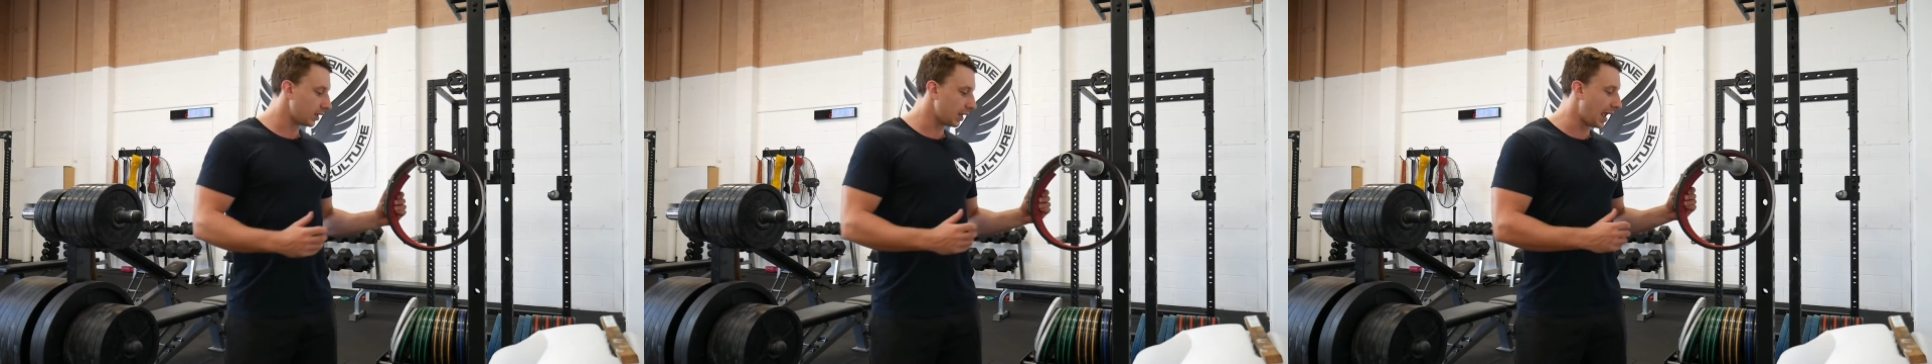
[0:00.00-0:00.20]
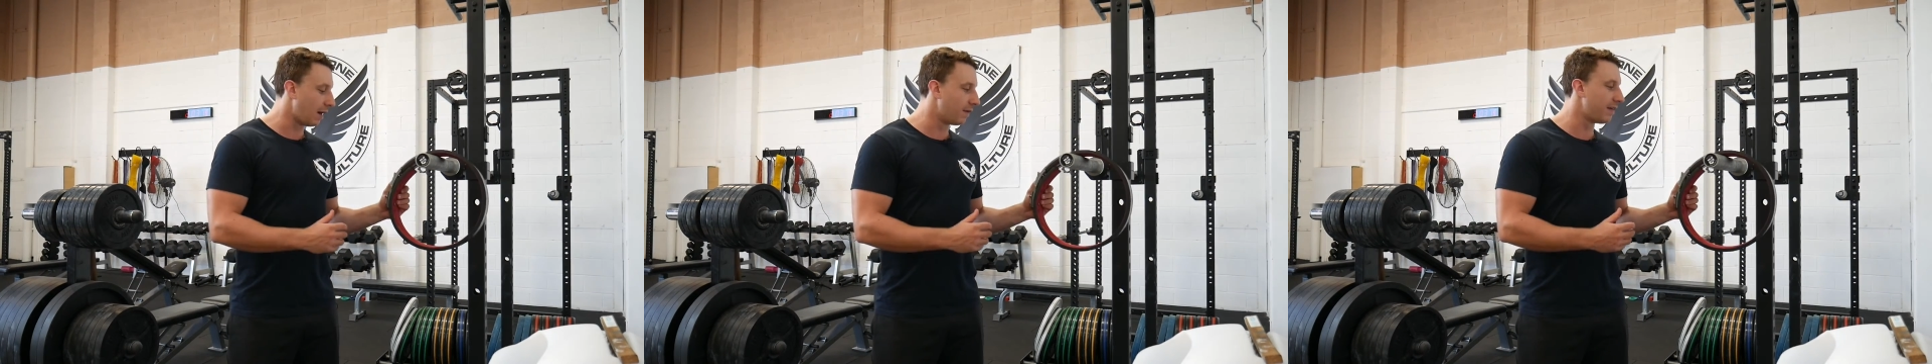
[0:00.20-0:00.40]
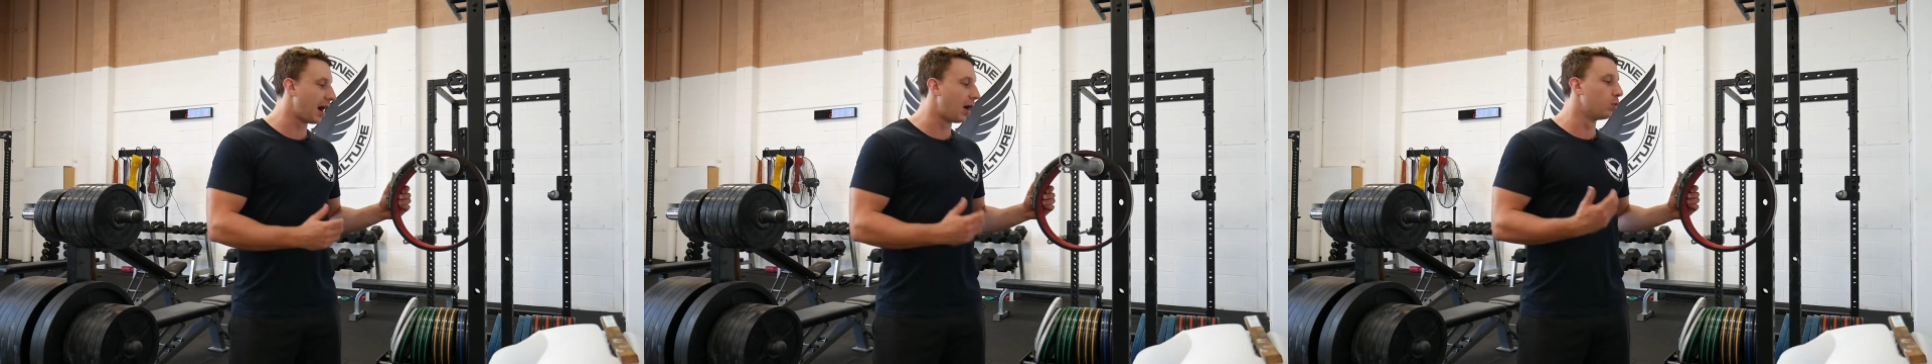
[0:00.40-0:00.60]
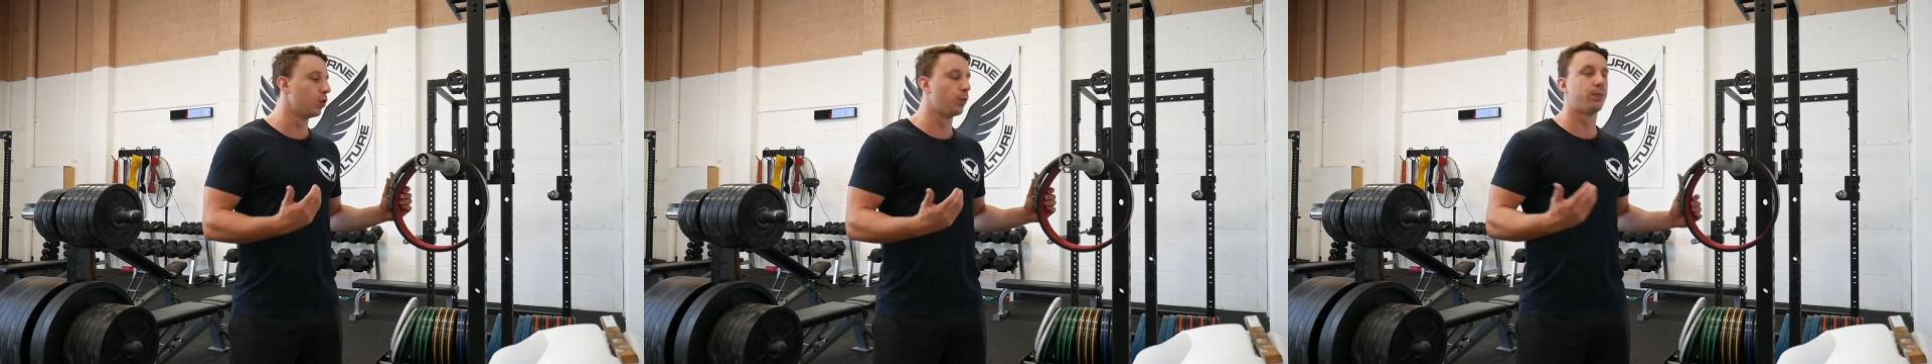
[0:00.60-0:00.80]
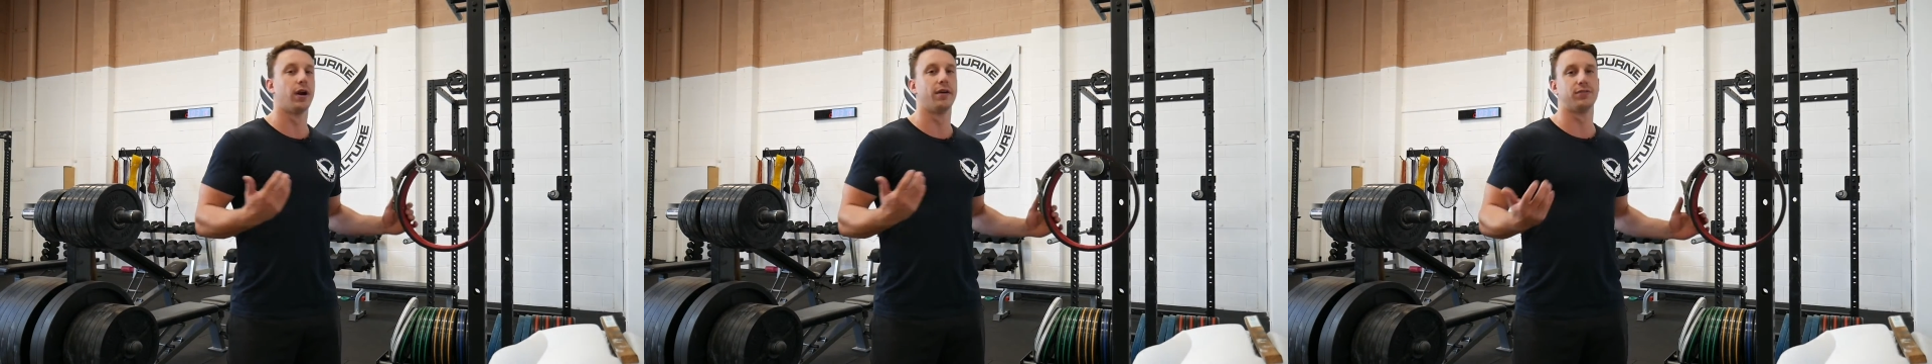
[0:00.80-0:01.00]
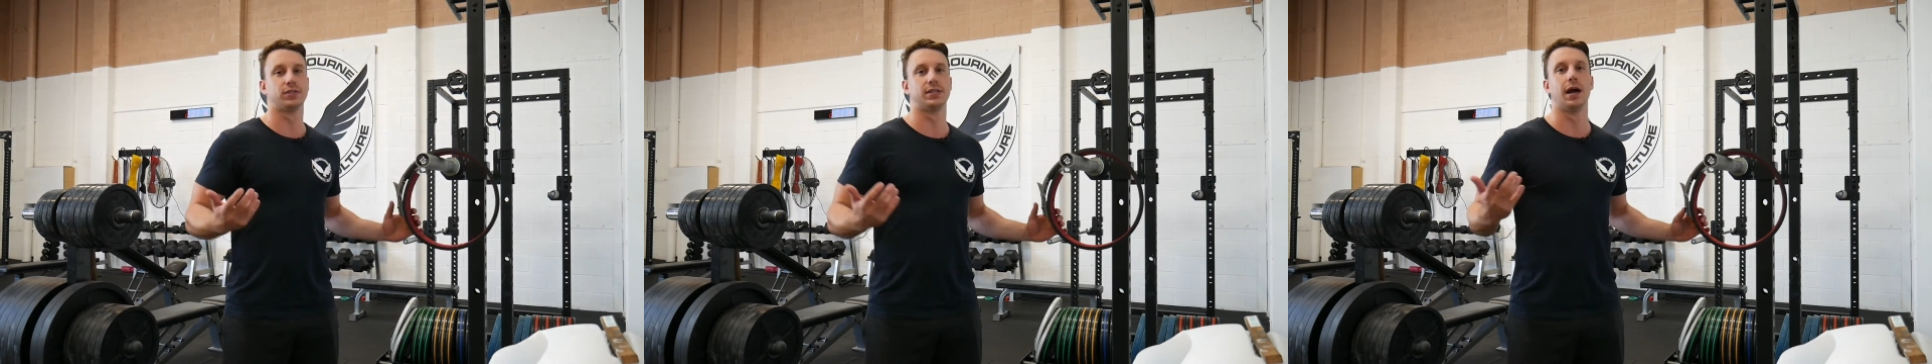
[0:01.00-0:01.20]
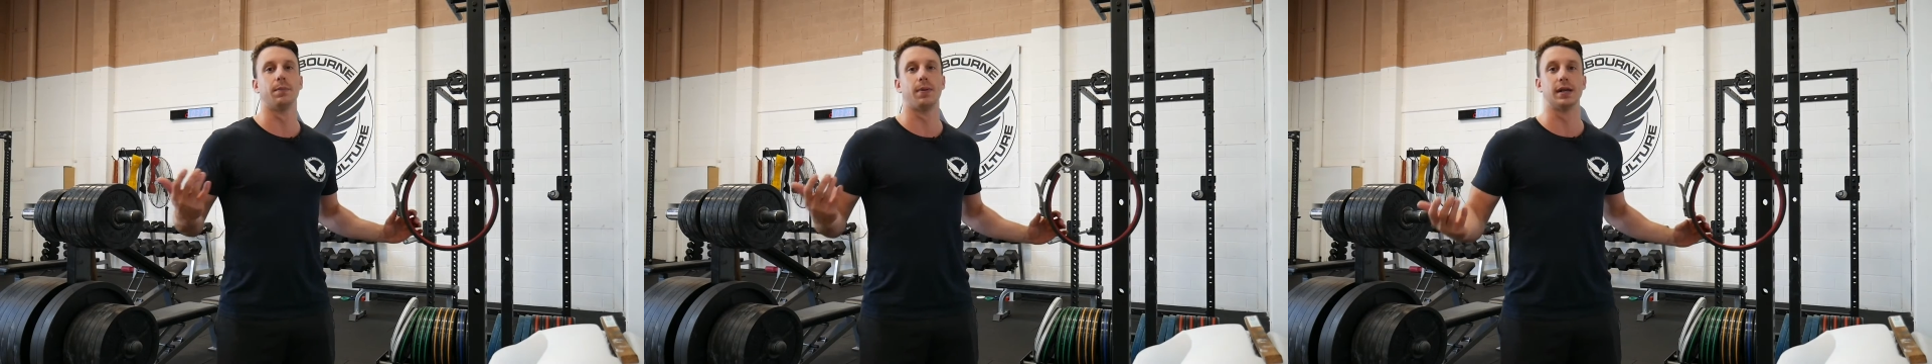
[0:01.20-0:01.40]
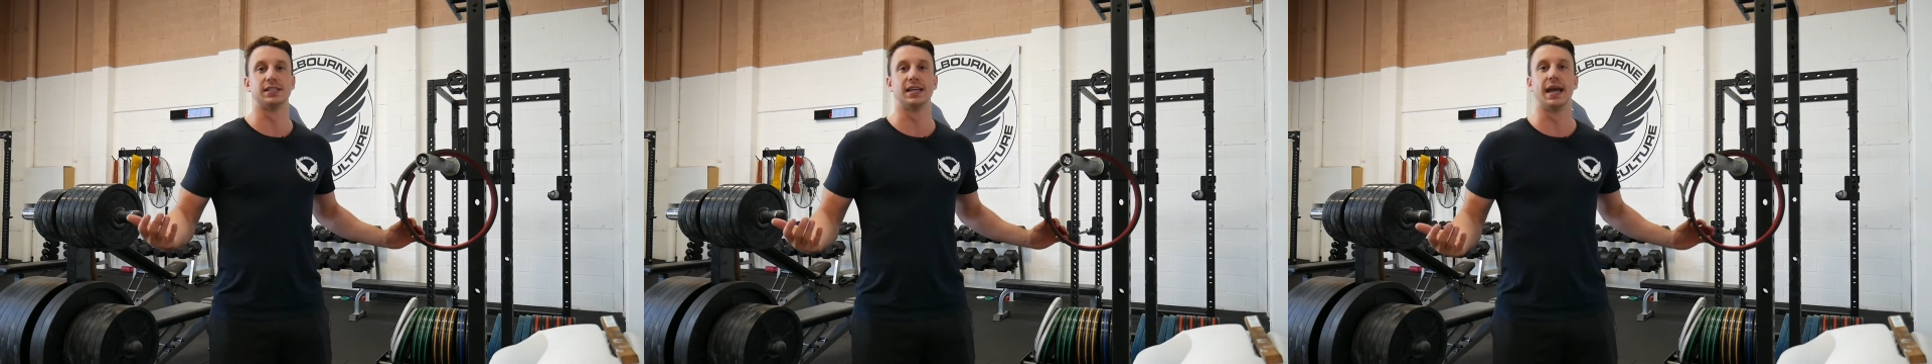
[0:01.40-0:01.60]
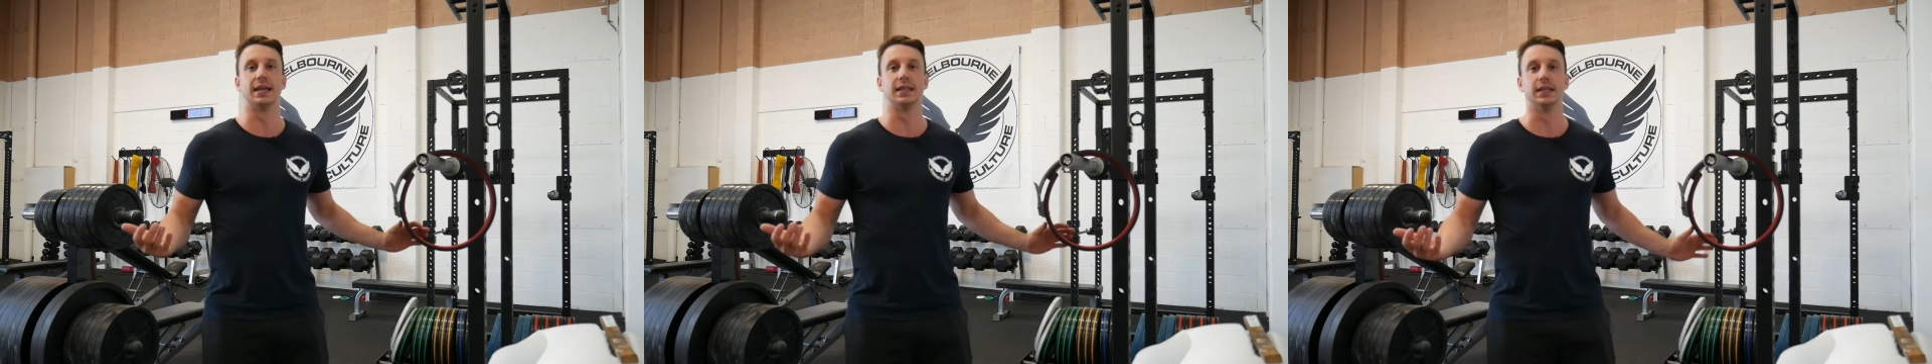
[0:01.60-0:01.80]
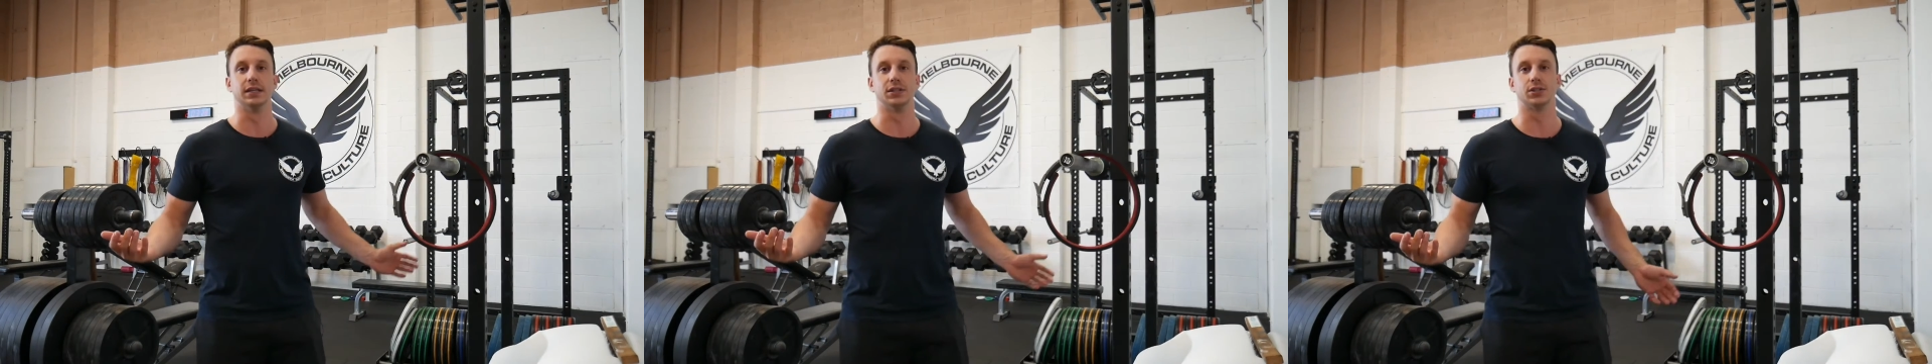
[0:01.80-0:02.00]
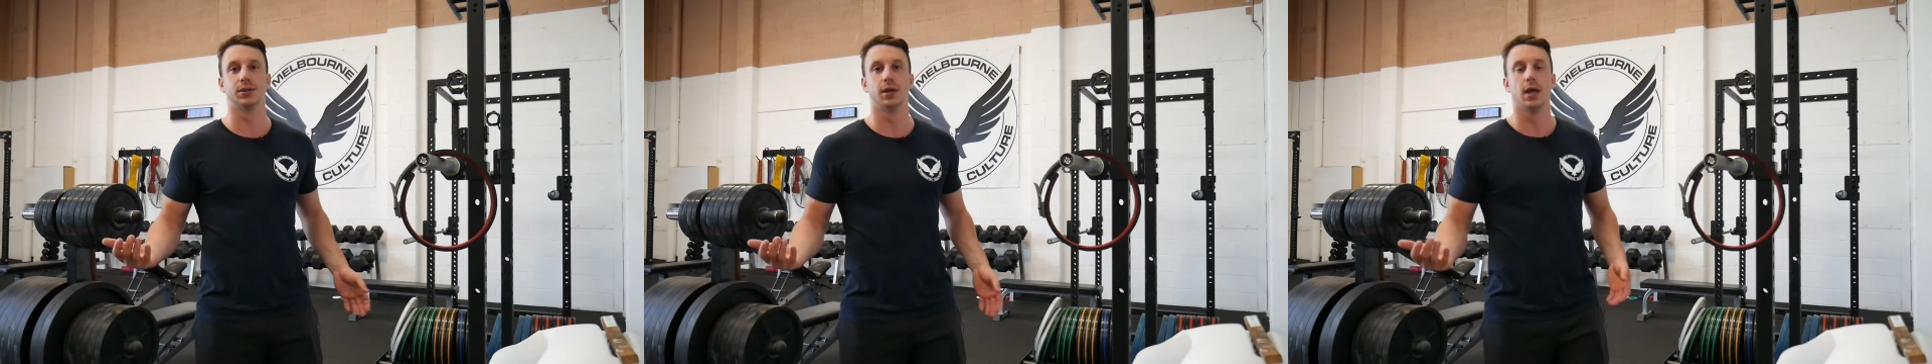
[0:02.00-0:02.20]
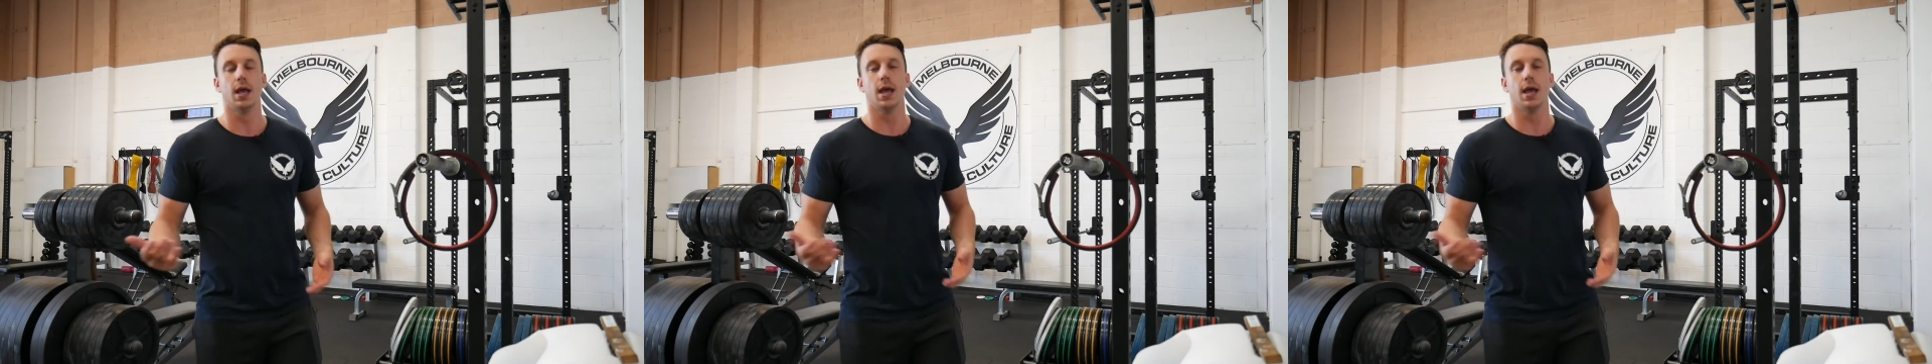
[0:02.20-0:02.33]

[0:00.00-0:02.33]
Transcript: However, I will preface that by saying this,